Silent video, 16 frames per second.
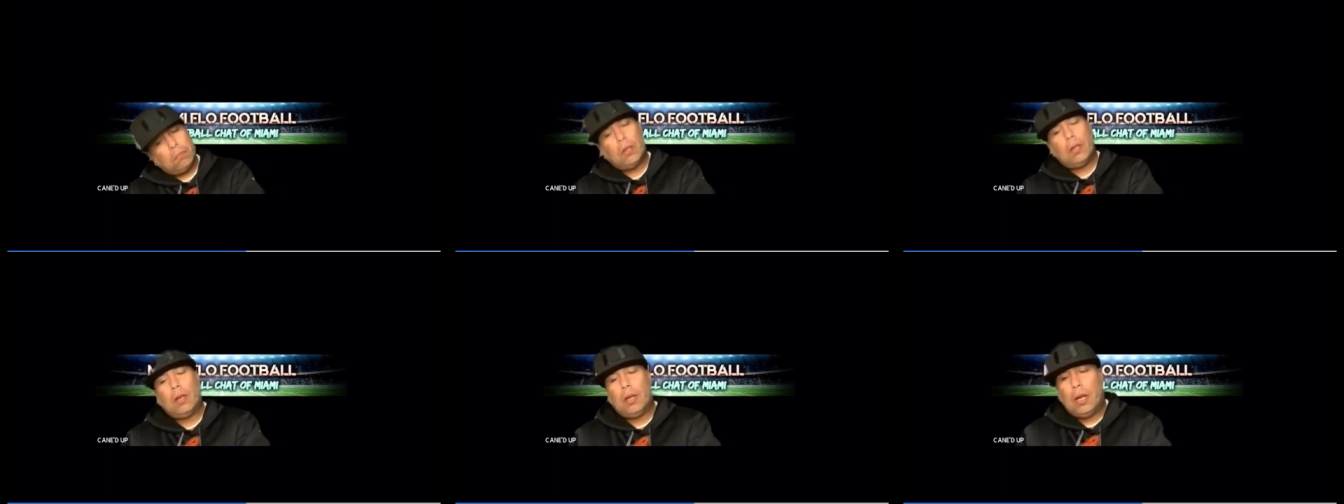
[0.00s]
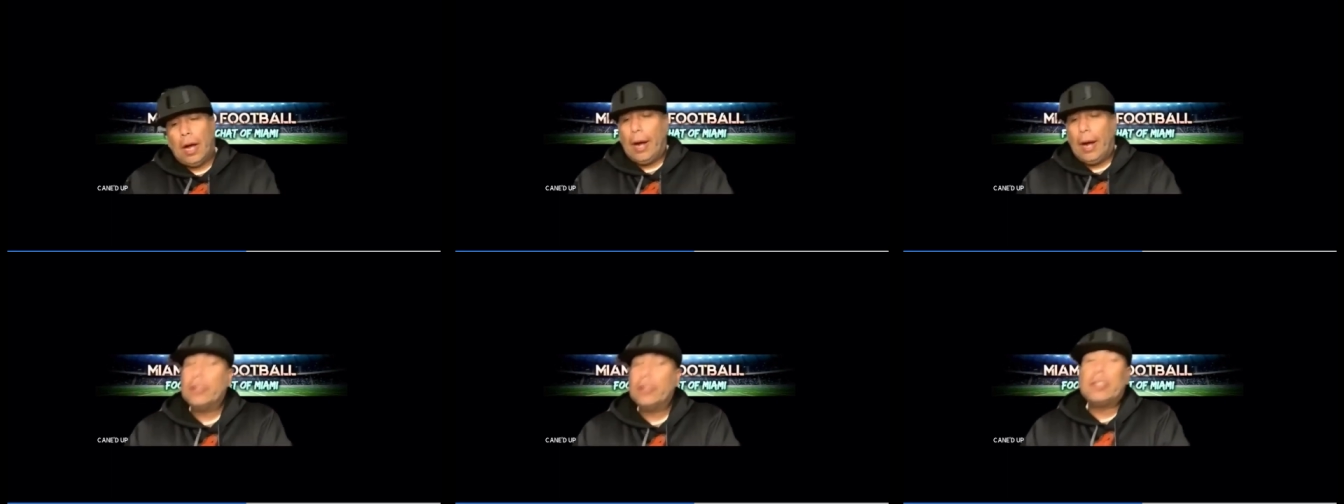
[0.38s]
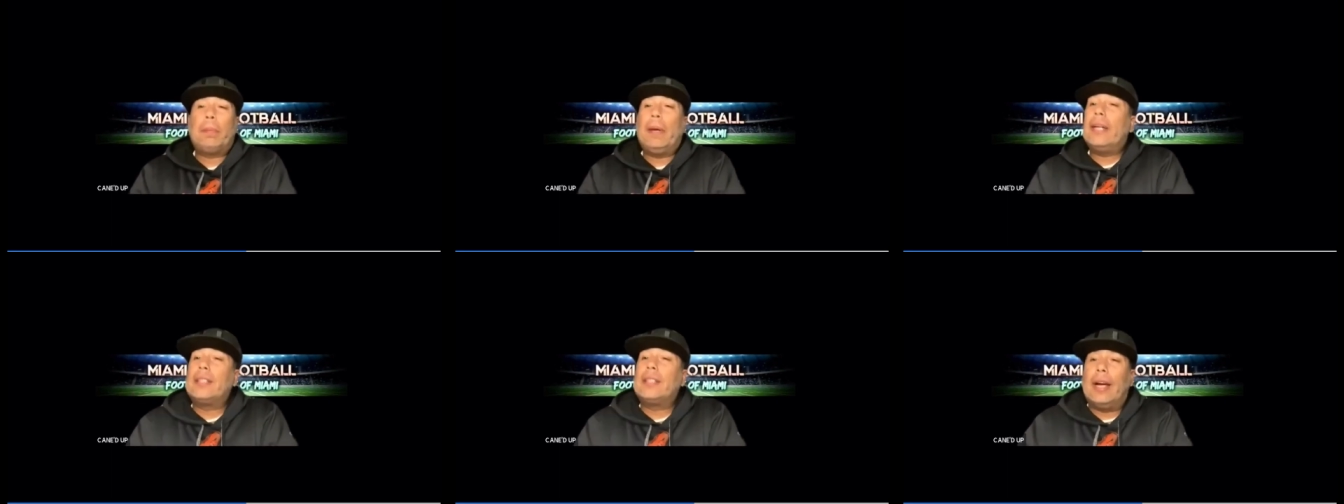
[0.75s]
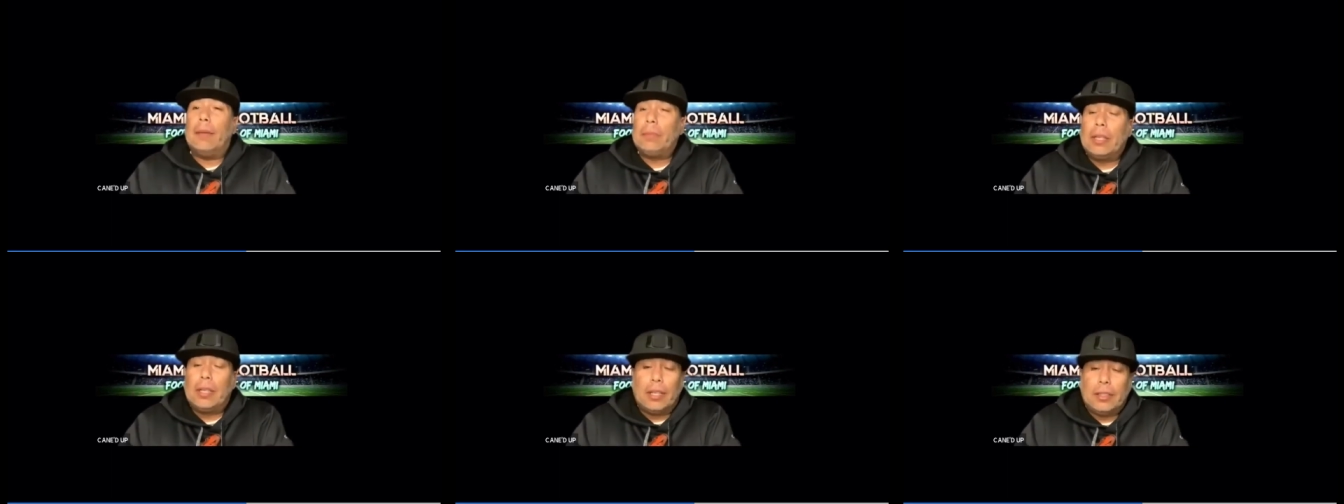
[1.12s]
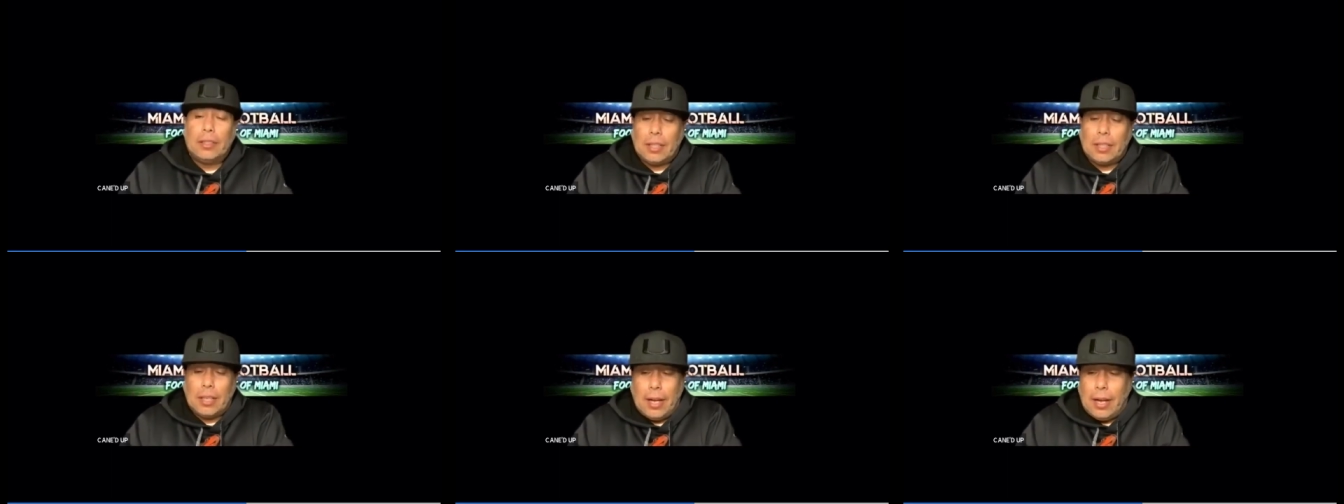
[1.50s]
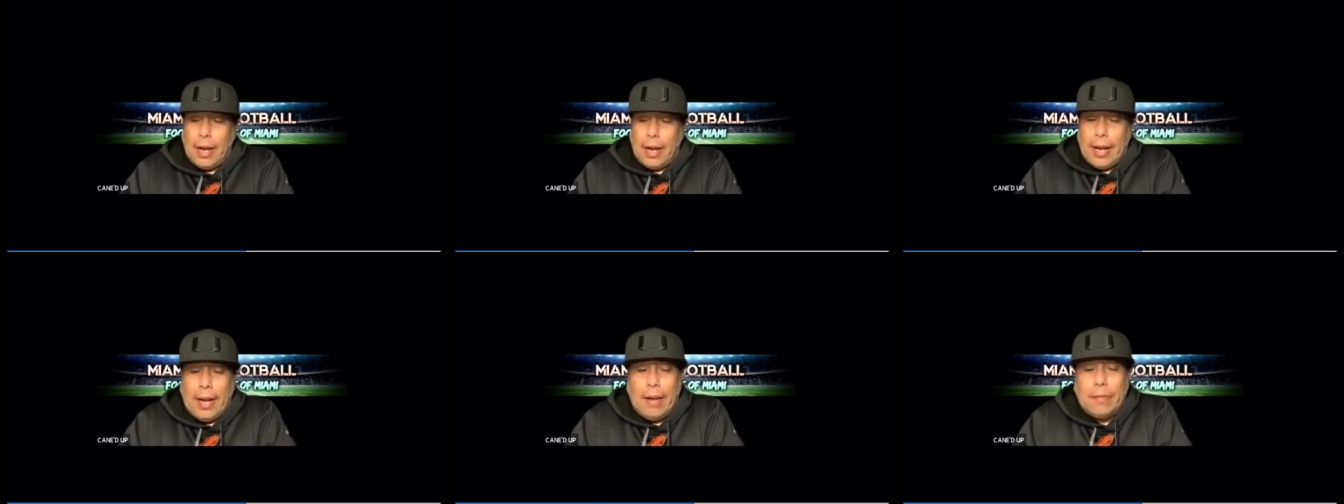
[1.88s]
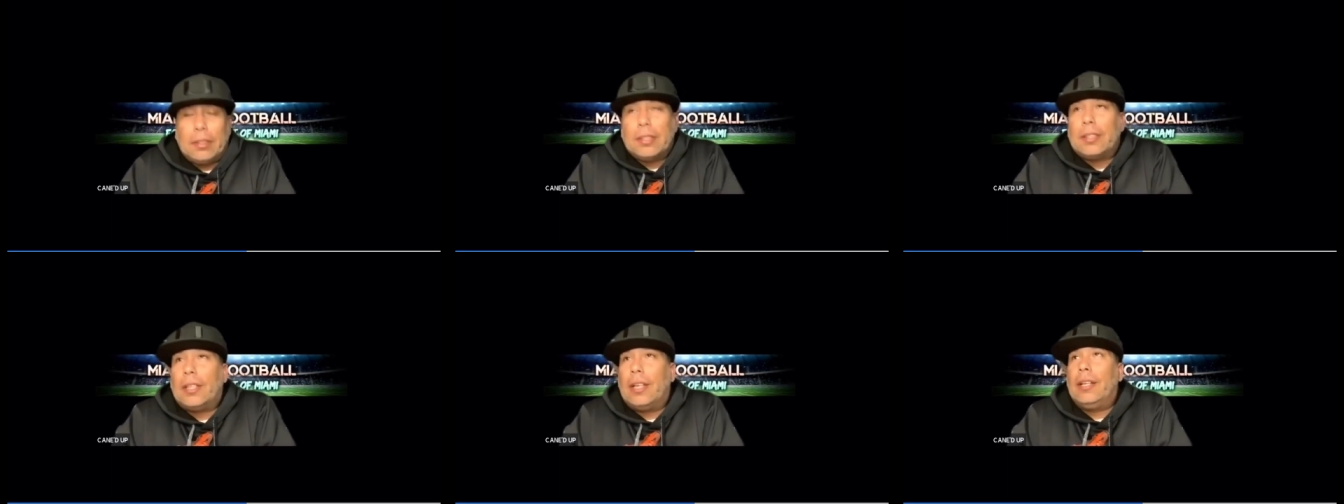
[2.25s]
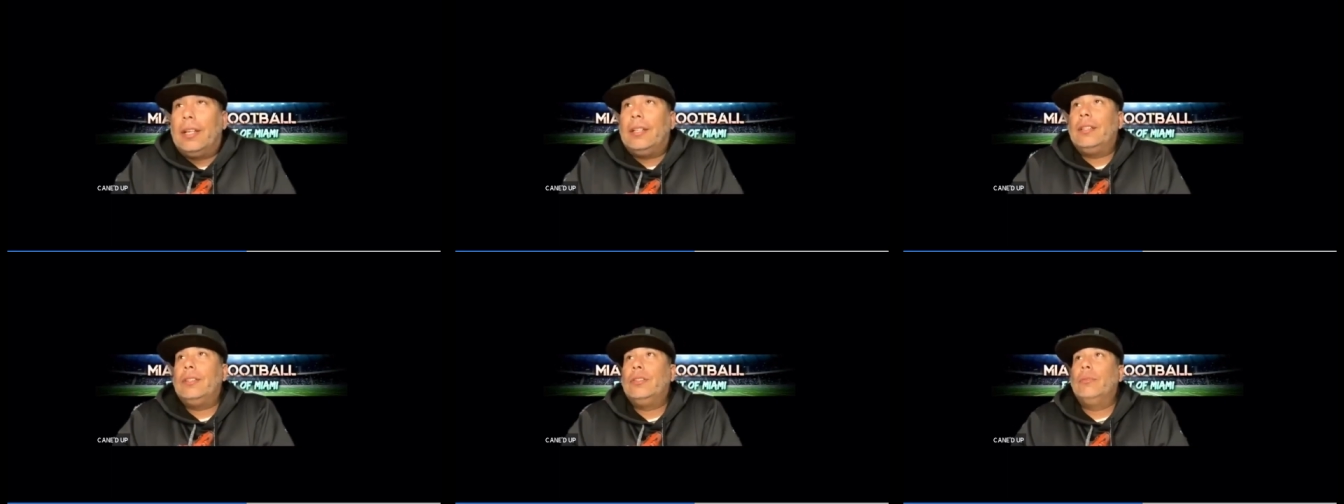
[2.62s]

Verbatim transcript: I respect that because I have to say you made a